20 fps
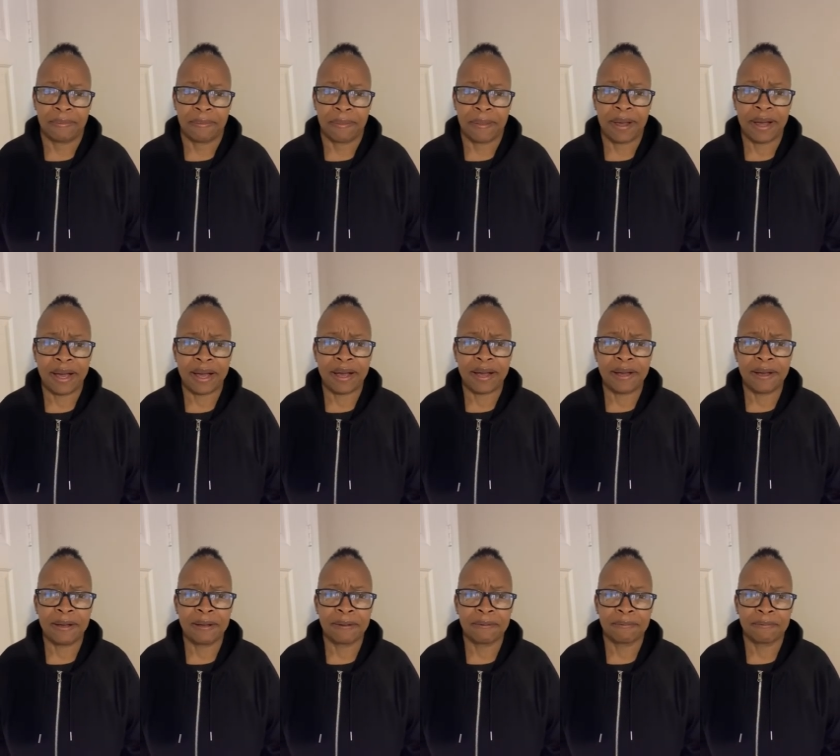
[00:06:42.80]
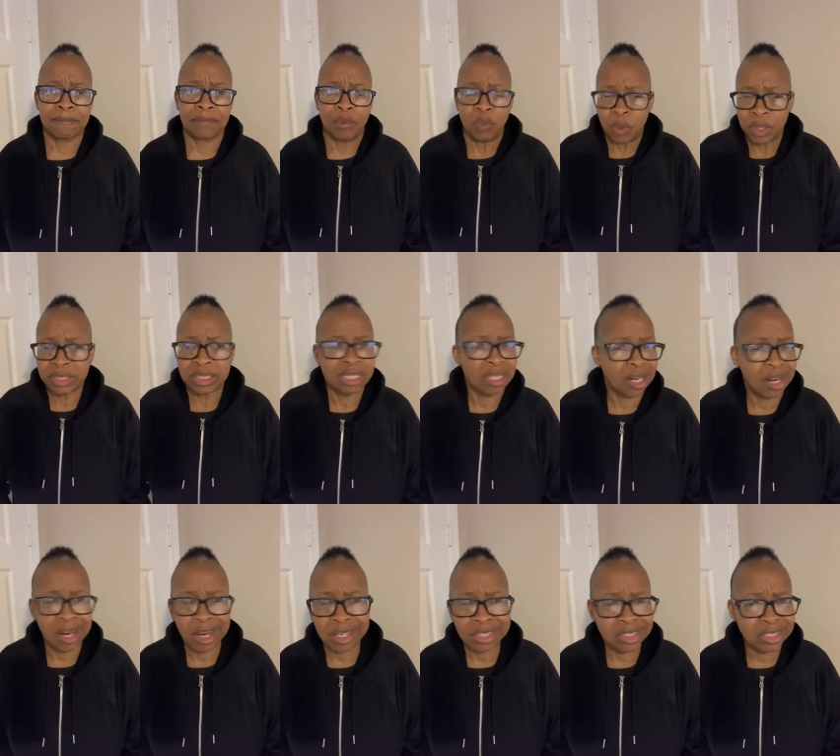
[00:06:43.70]
Huh? Was it a
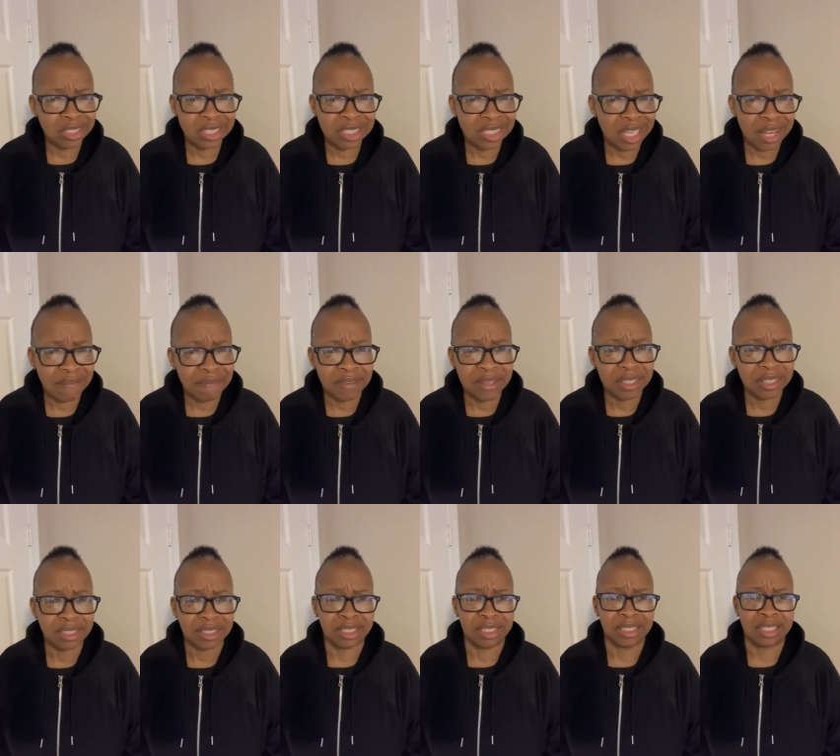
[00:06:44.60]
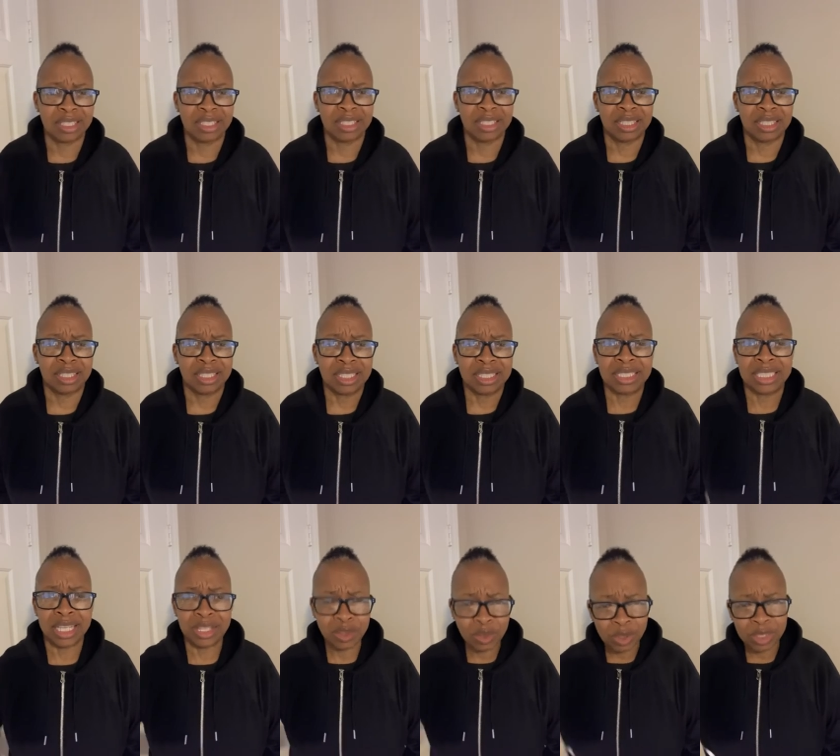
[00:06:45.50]
conscious effort?
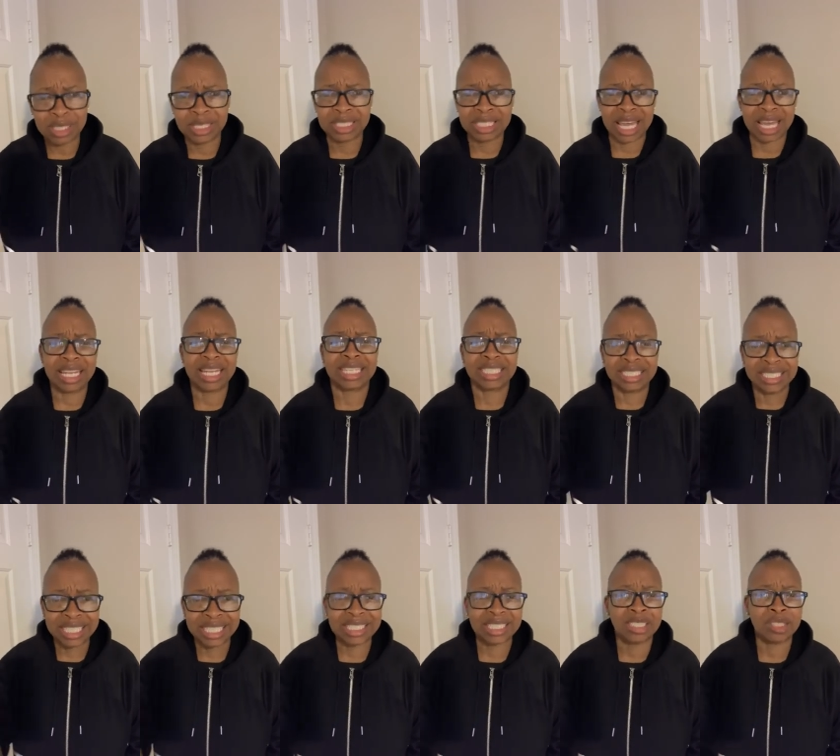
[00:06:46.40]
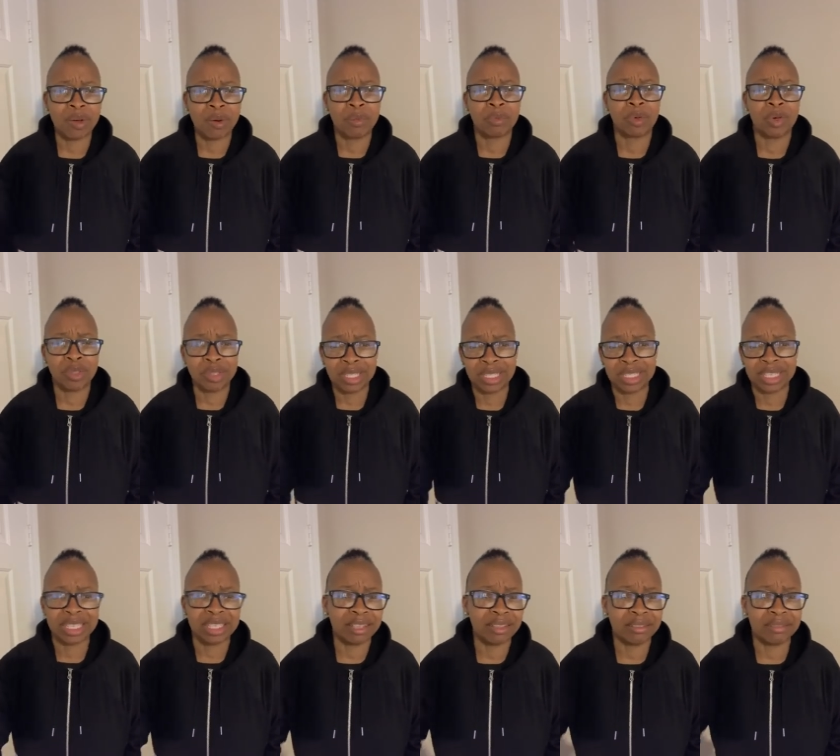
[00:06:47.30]
Did you decide that this is how I'm going to
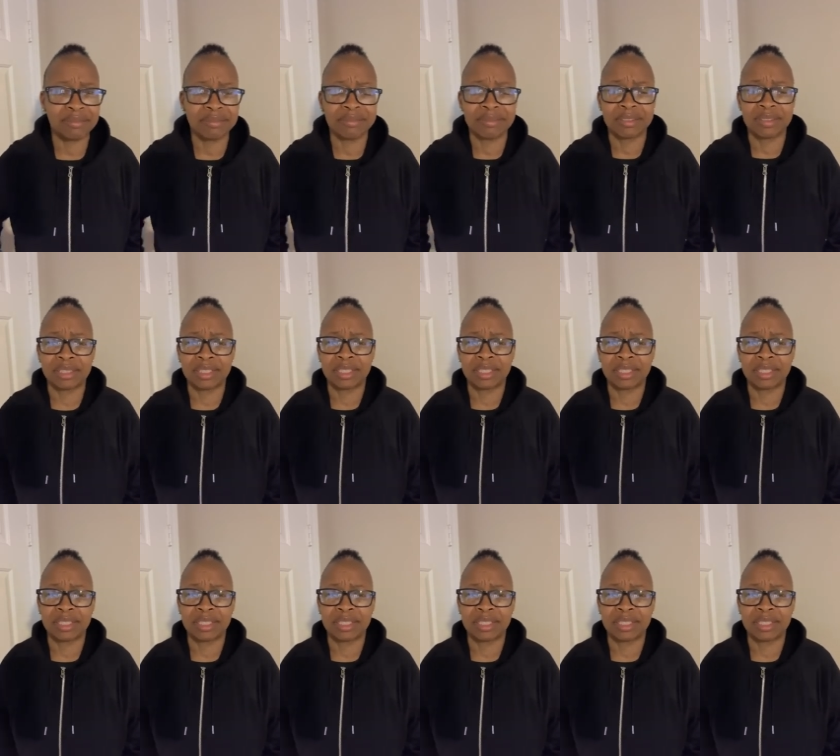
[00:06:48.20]
live?